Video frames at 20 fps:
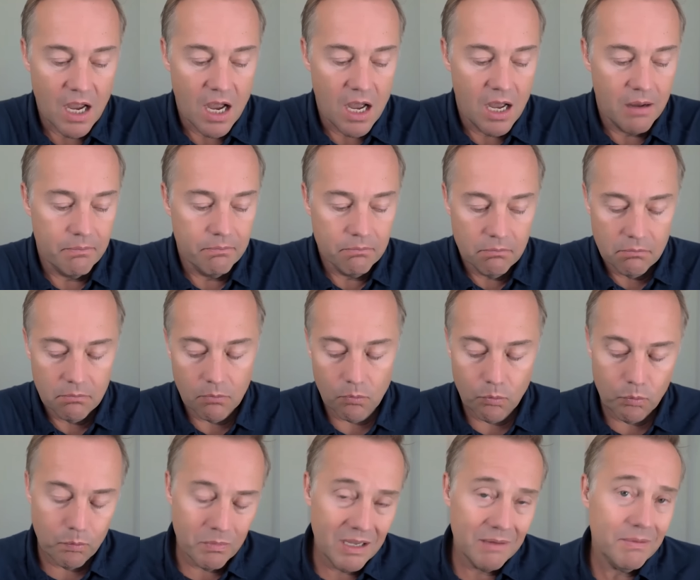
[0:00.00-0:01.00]
um,
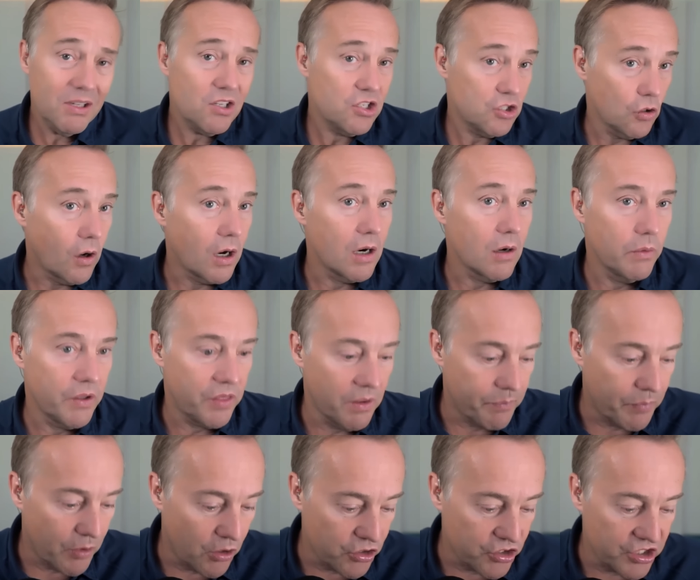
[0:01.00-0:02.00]
maybe start with
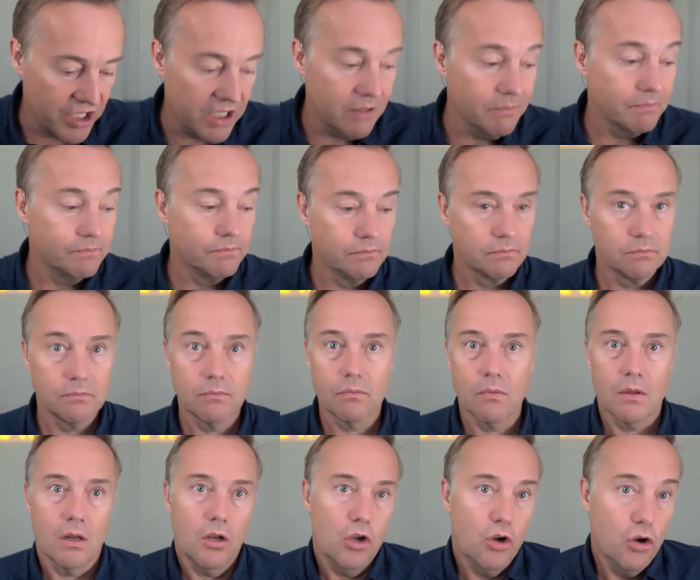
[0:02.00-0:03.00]
the person
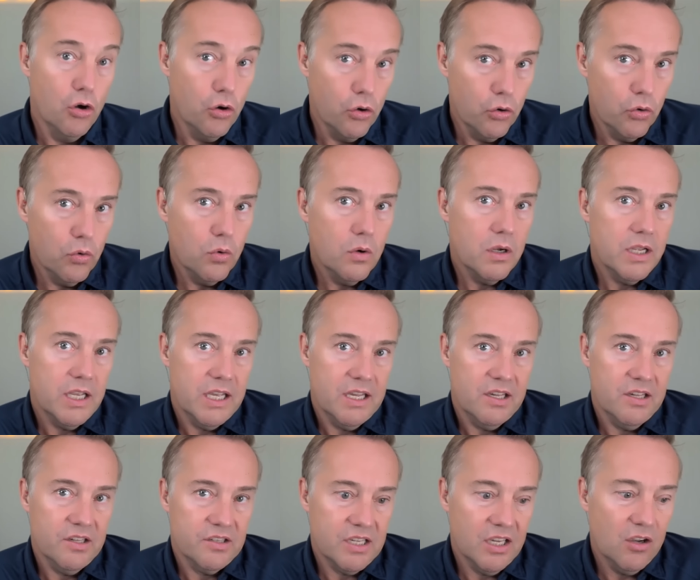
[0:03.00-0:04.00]
who
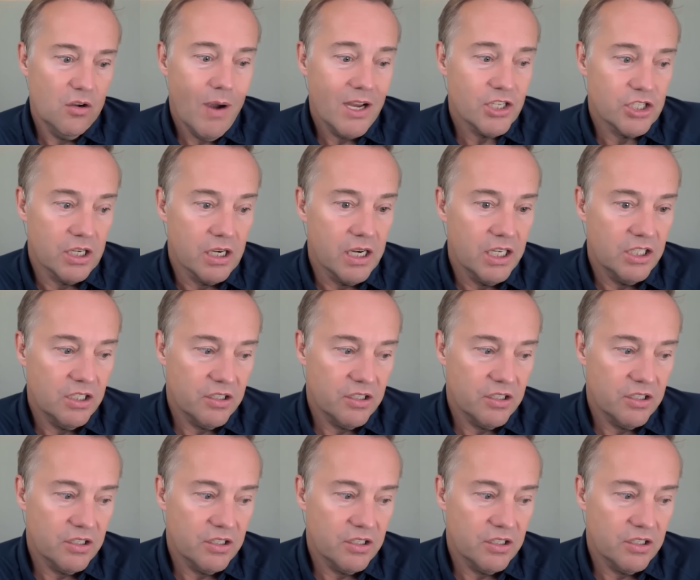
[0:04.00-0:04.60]
is in question.